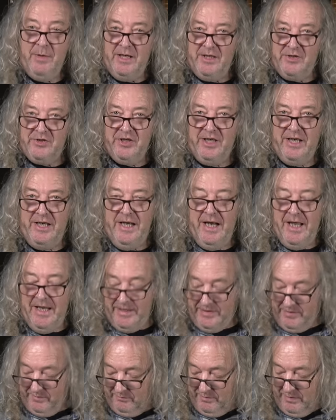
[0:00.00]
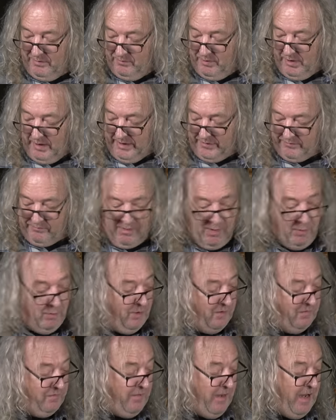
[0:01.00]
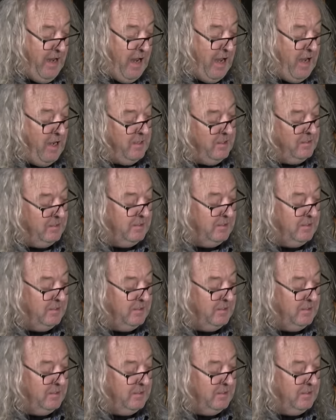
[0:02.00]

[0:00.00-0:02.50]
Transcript: then as you can hear, there's a real nice roll off there.